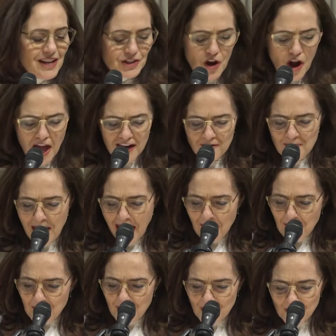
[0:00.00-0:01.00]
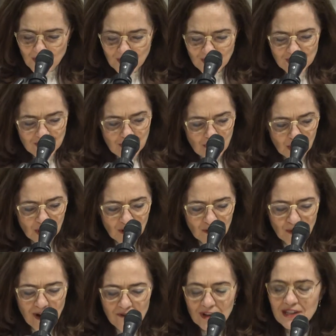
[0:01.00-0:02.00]
John of Patmos, in the book
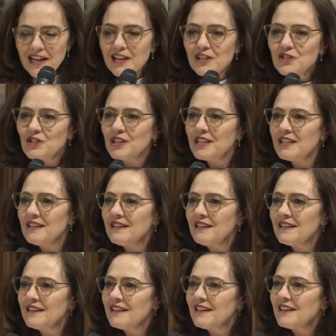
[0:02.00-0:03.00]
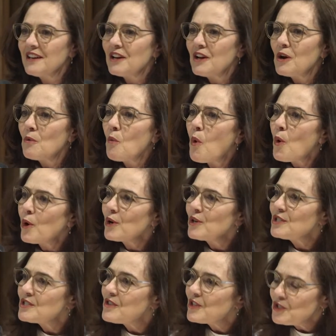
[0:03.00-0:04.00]
of Revelation,
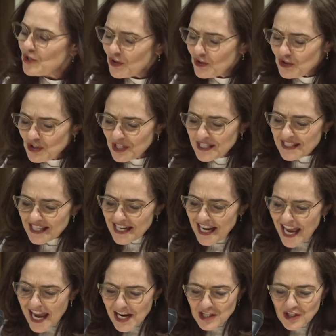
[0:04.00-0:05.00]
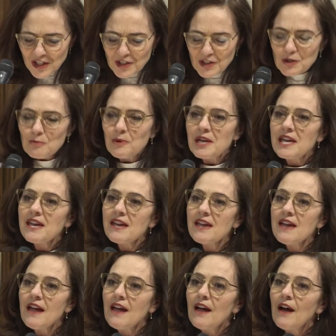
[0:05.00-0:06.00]
warned the churches in Asia to
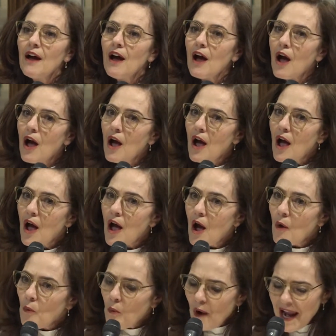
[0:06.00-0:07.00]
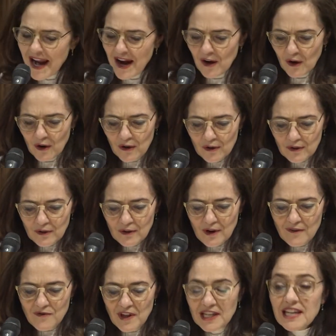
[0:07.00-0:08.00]
be aware
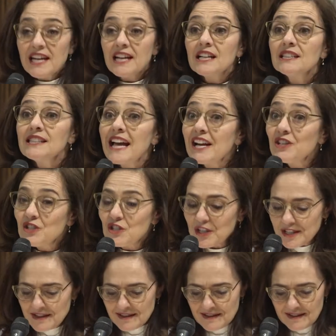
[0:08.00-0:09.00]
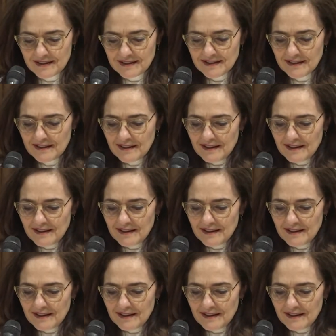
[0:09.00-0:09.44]
of the Nicolaitans,